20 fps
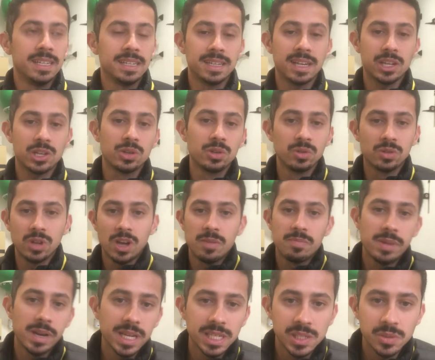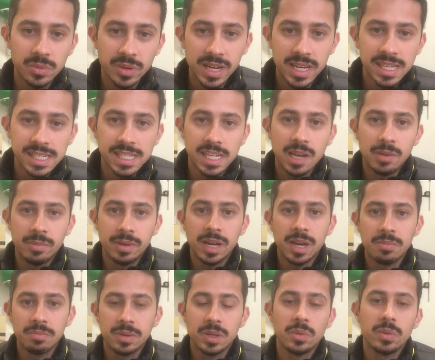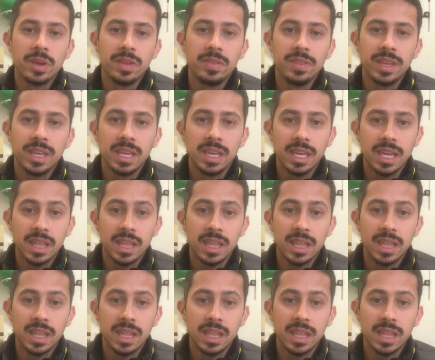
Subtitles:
National Diabetes Week is coming up between the